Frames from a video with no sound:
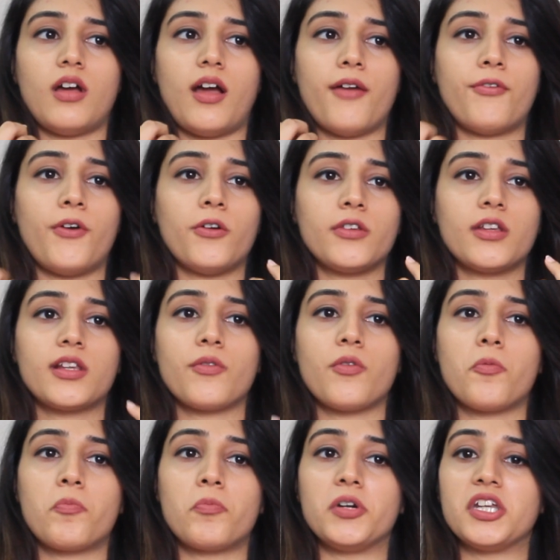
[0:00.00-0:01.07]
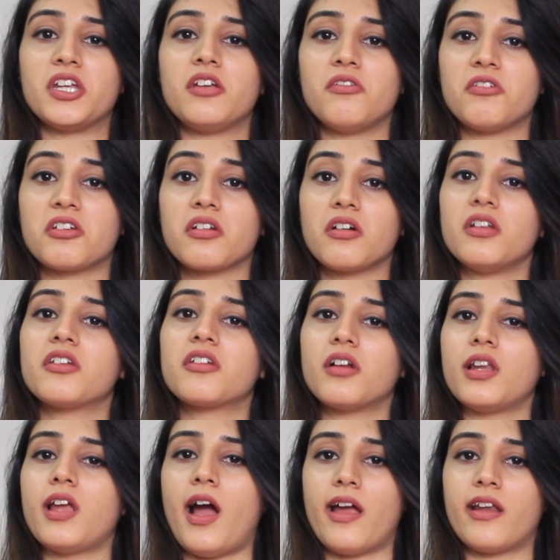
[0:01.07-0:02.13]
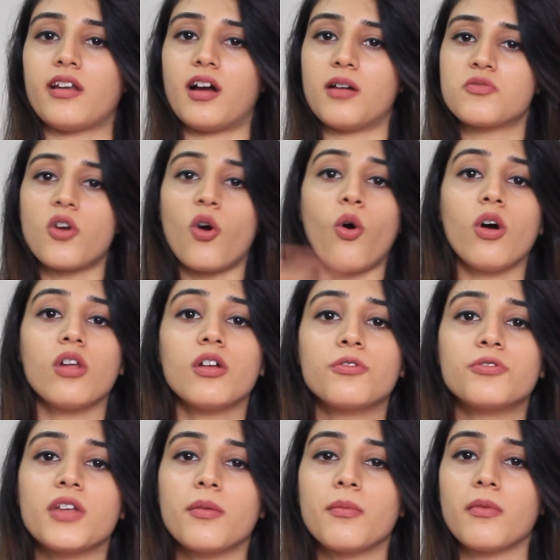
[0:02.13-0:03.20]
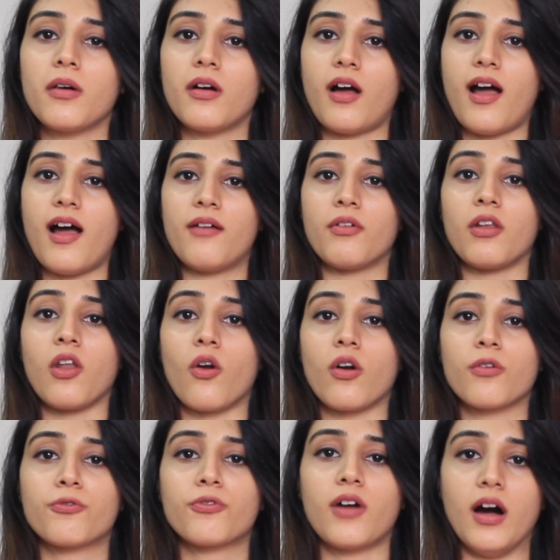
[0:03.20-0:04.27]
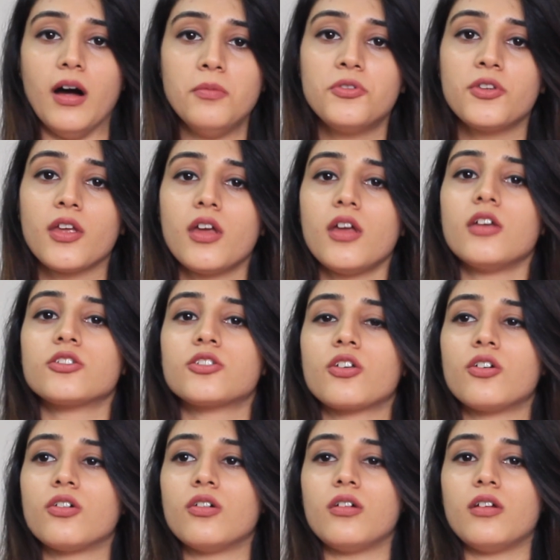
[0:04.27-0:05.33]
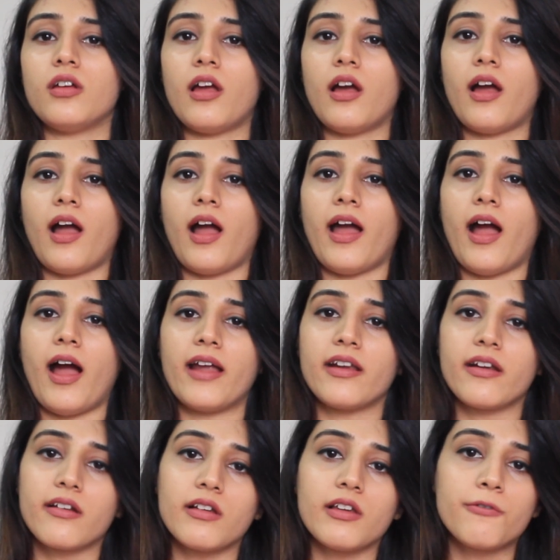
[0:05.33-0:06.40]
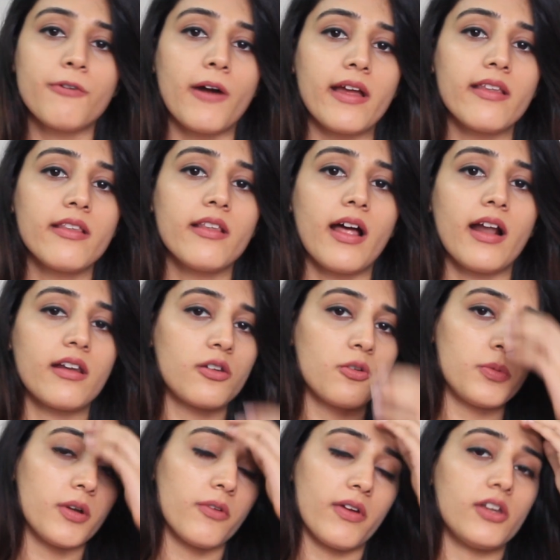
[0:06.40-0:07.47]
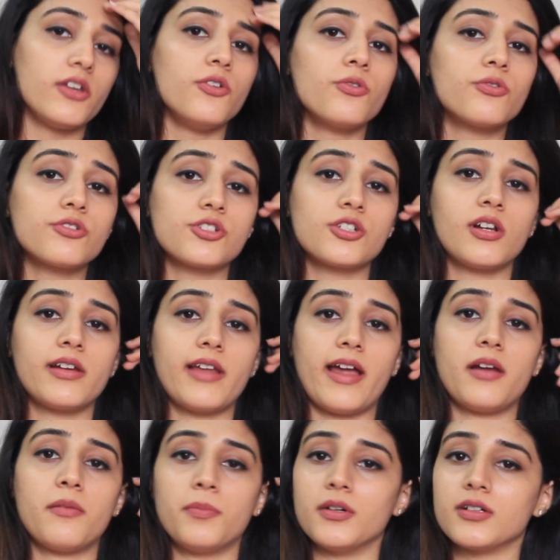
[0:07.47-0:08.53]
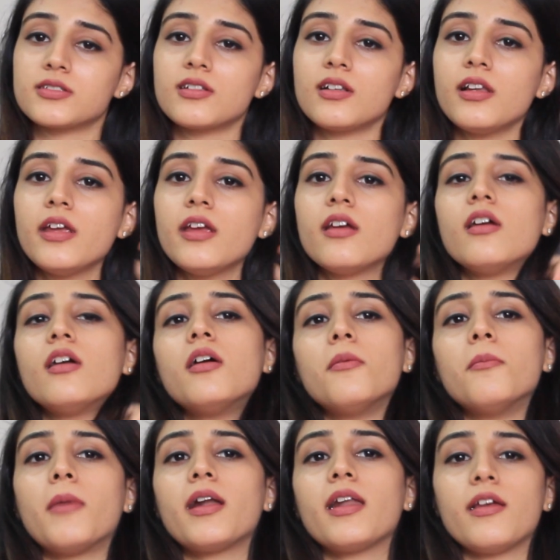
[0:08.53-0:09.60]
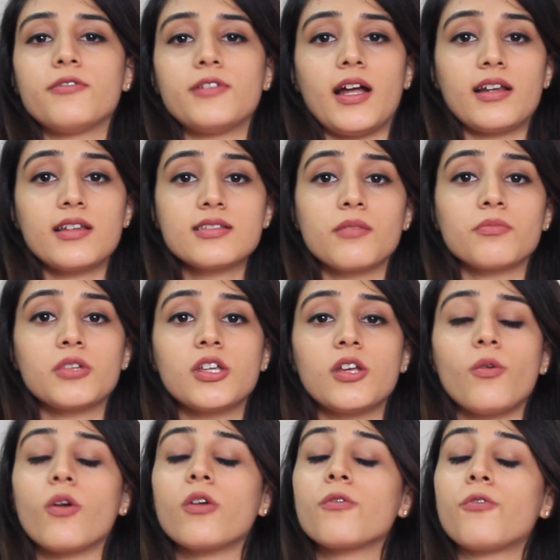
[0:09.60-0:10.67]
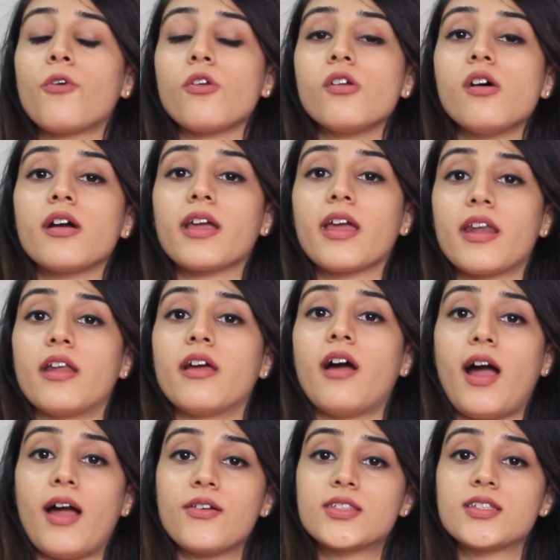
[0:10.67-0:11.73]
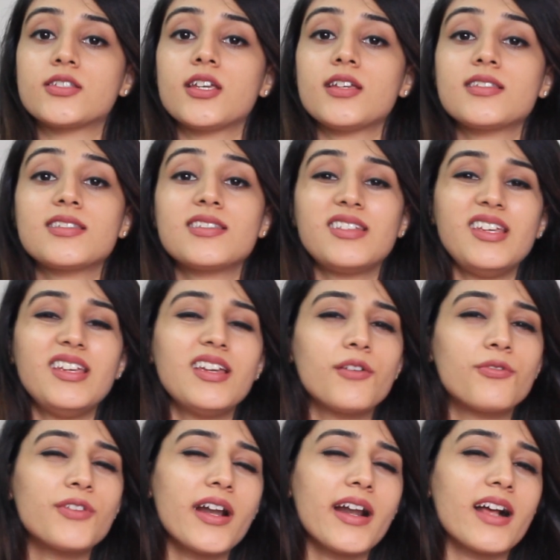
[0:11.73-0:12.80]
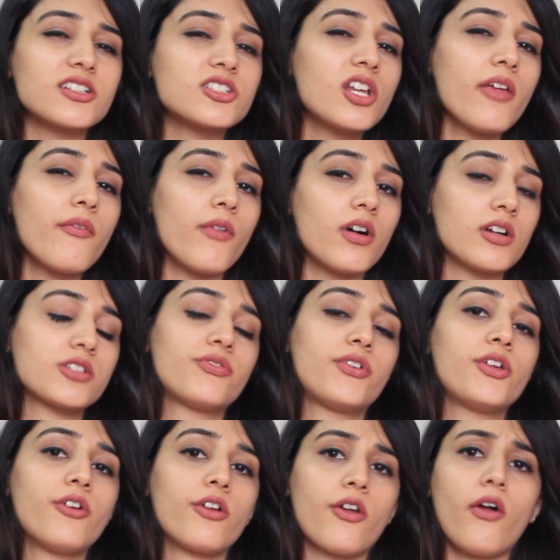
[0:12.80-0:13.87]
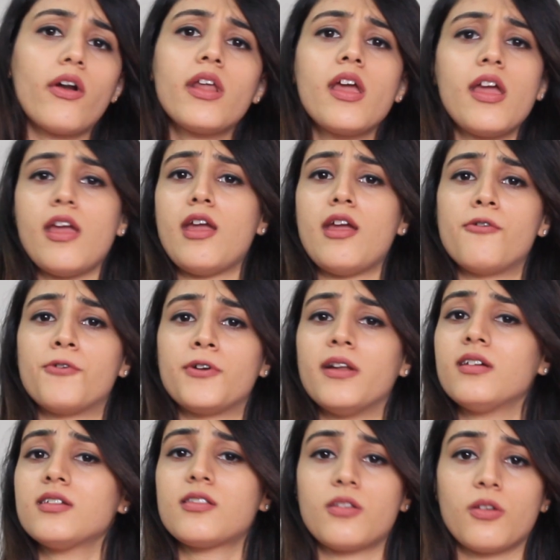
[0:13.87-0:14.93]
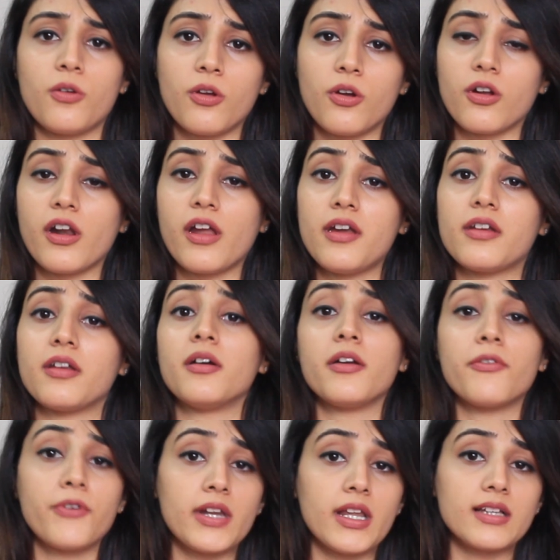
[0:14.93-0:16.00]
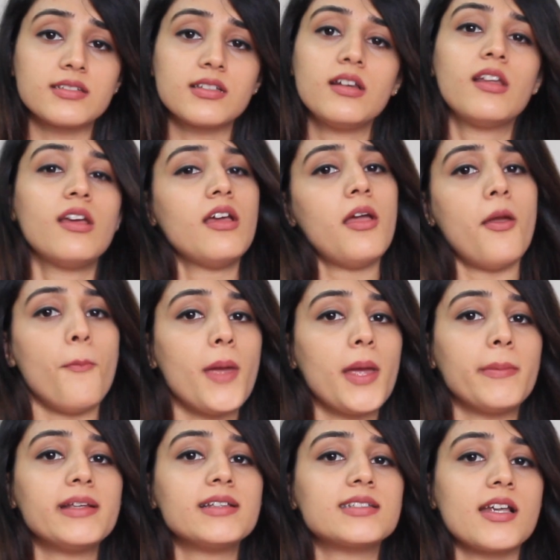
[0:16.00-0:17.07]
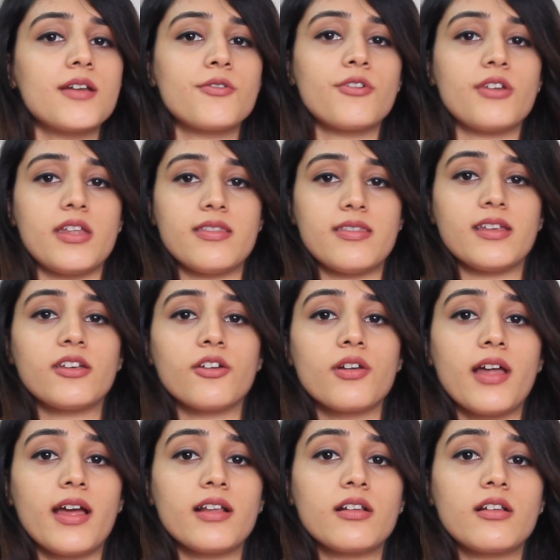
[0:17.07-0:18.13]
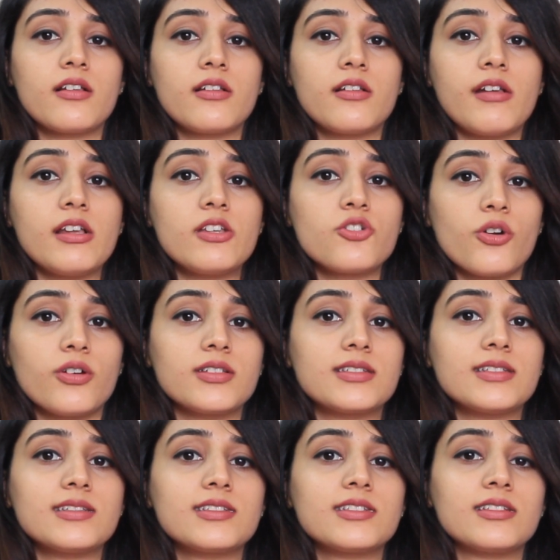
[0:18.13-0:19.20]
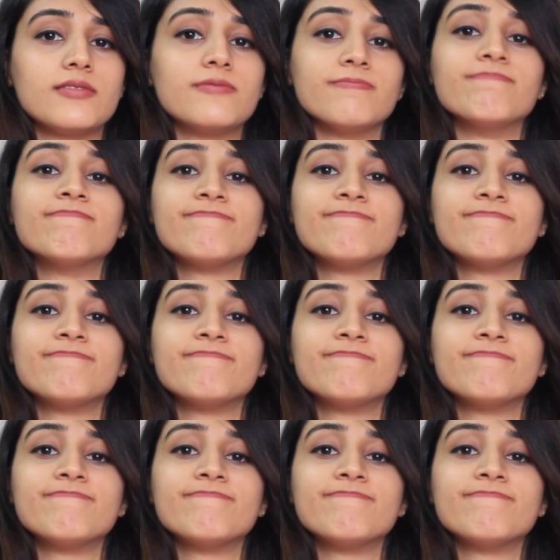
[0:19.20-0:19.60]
I found that they were really high in carbs. All of them have a lot of carbs. So I didn't really find that to be a very nutritional diet personally. But if that is something you want to follow, again, I would suggest seeing if that actually works for you or not. If it does, great. If it doesn't, maybe it's time to rethink your dietary choices.